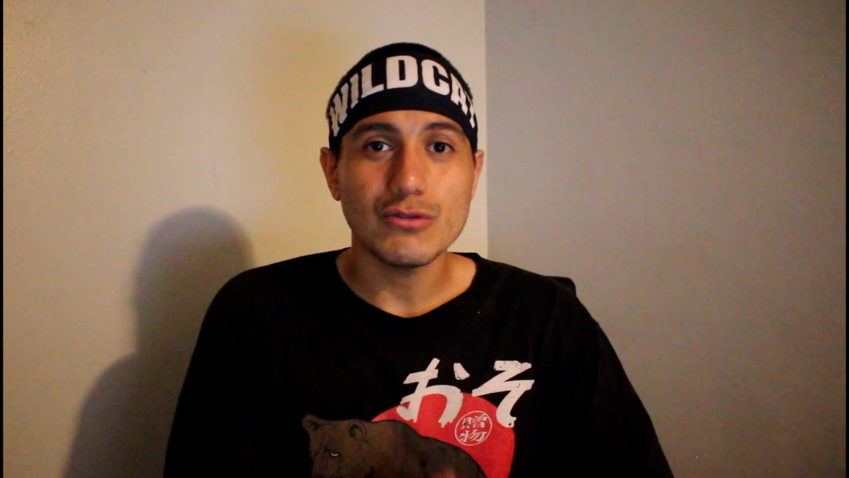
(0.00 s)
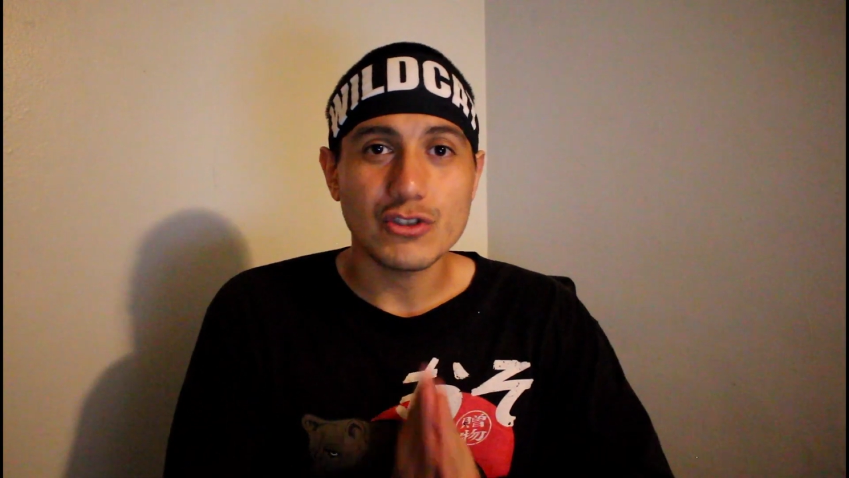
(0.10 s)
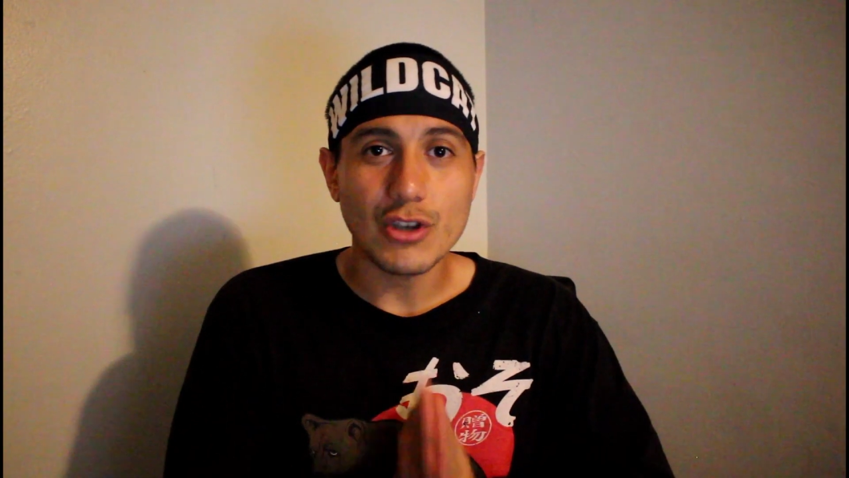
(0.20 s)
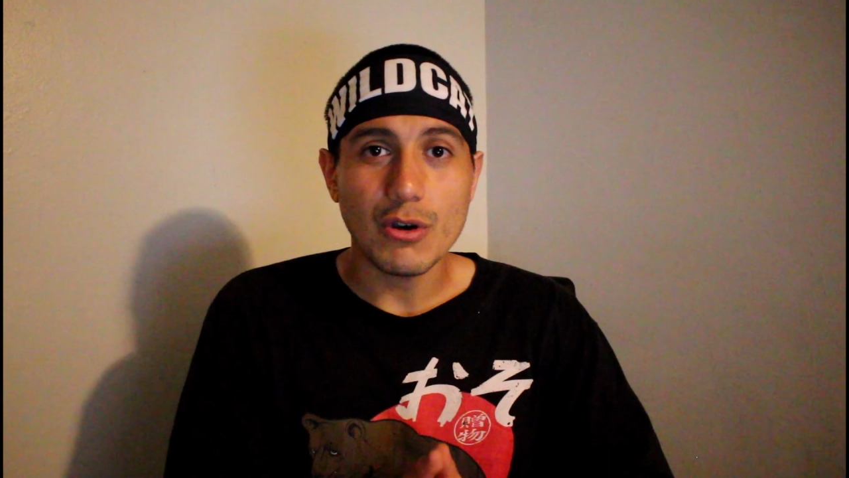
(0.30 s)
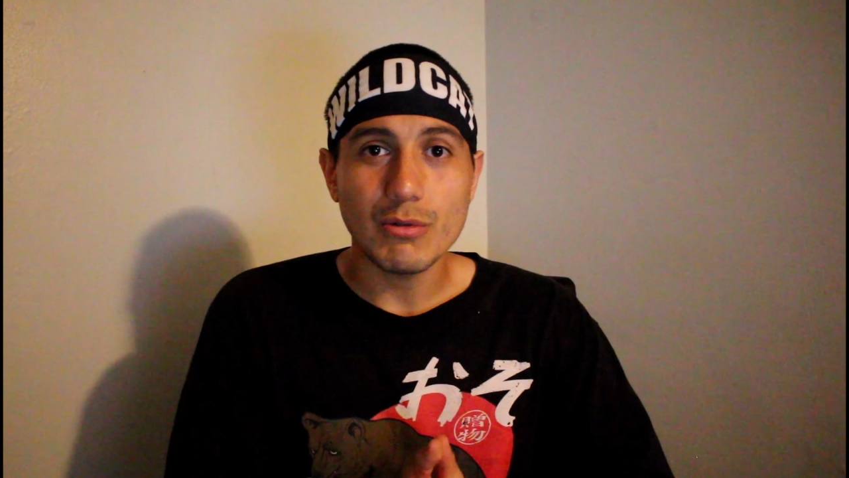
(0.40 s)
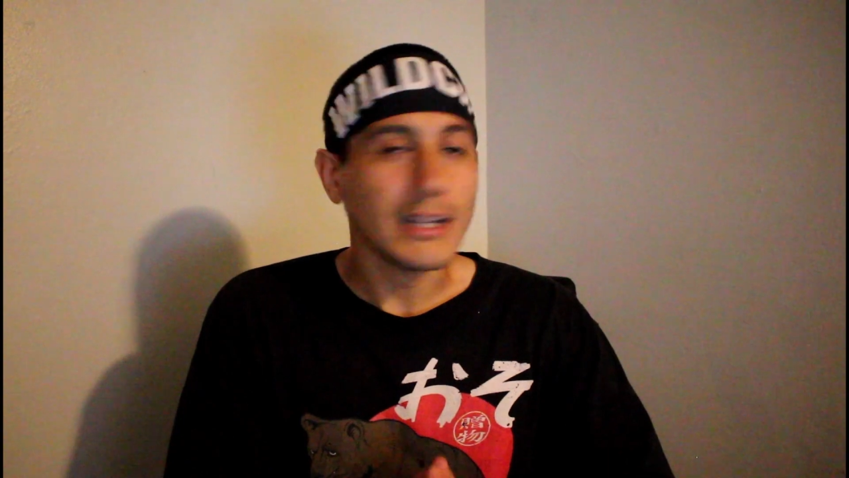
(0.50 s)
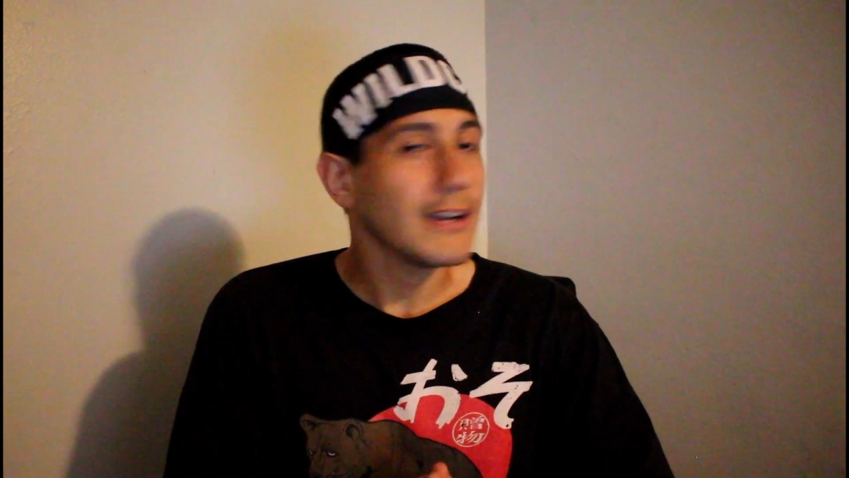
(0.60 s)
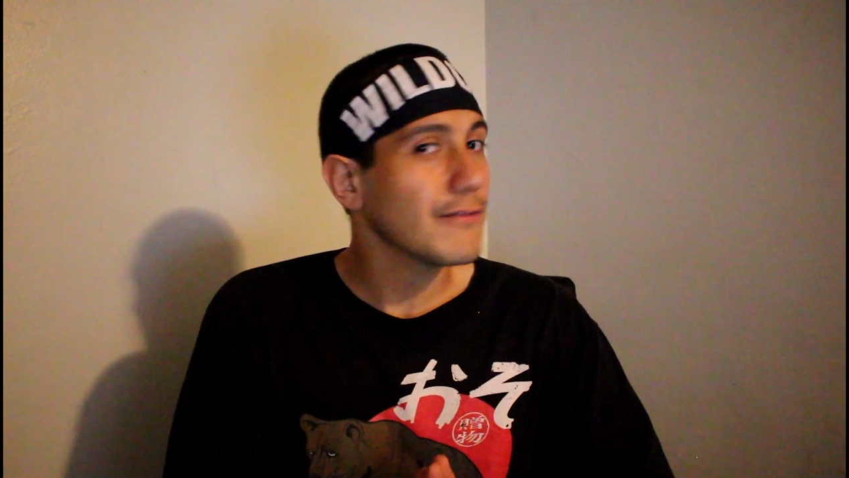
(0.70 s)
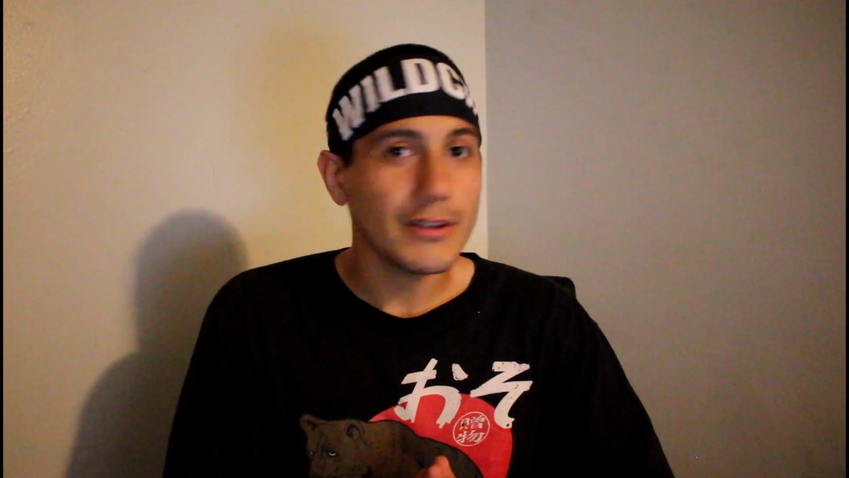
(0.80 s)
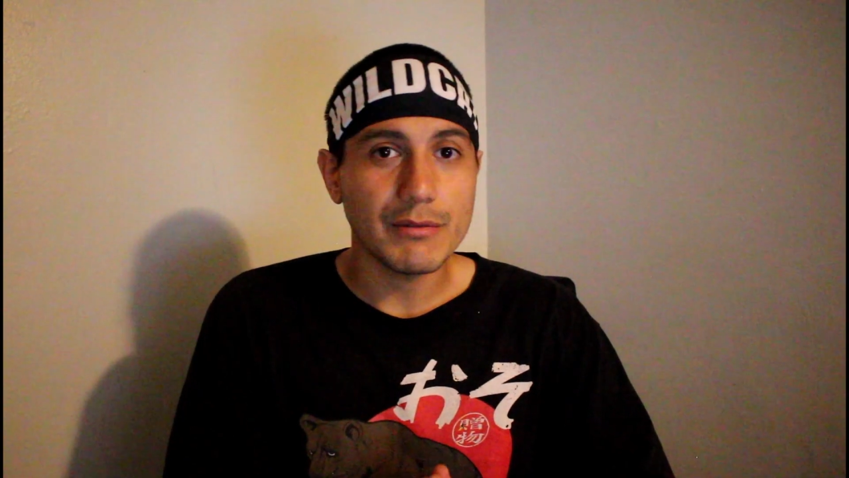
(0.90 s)
So
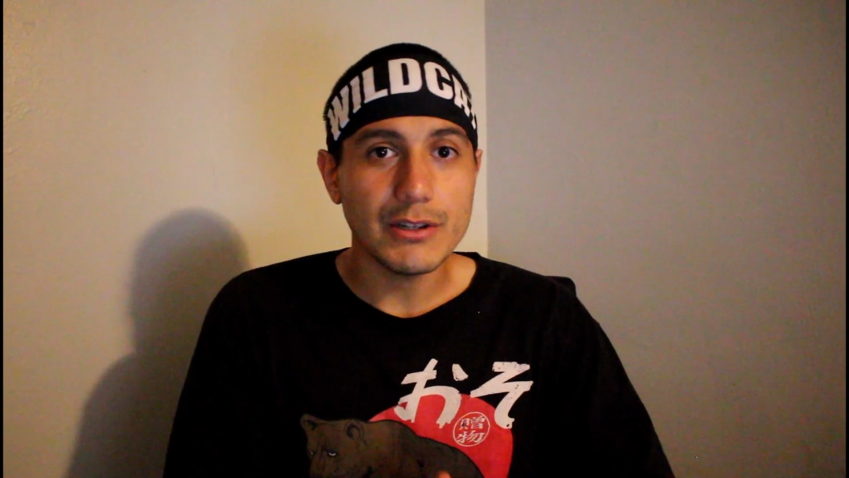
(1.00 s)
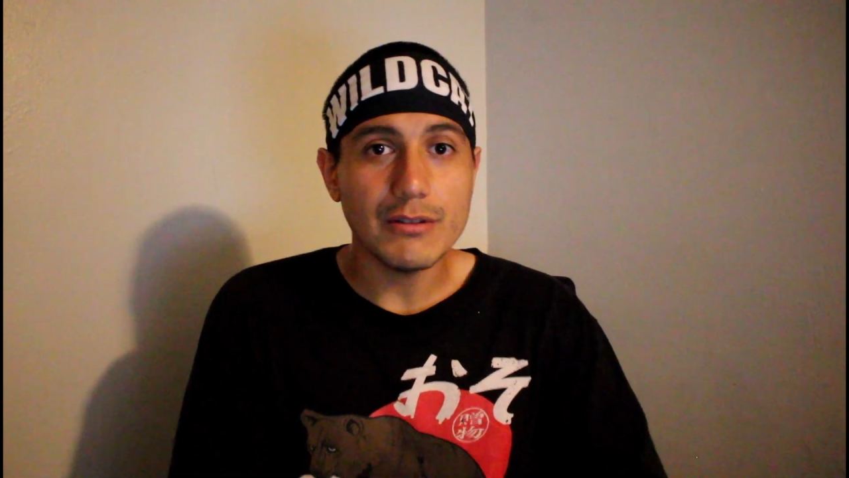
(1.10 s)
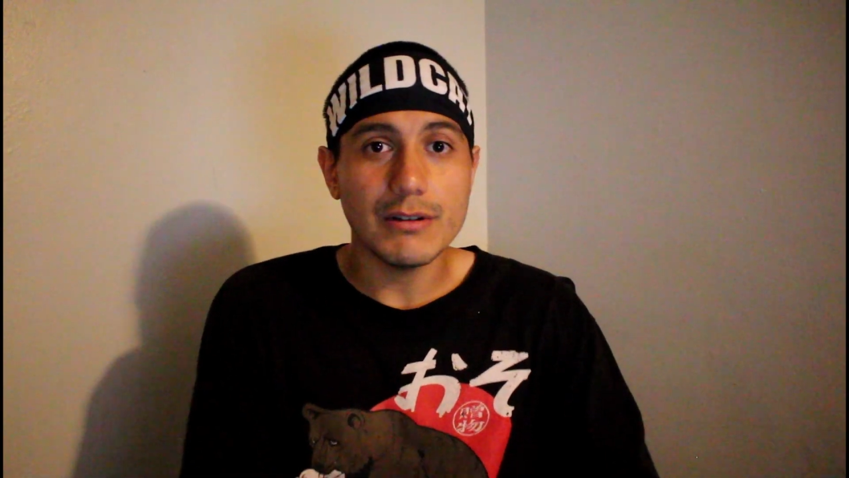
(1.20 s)
without further ado,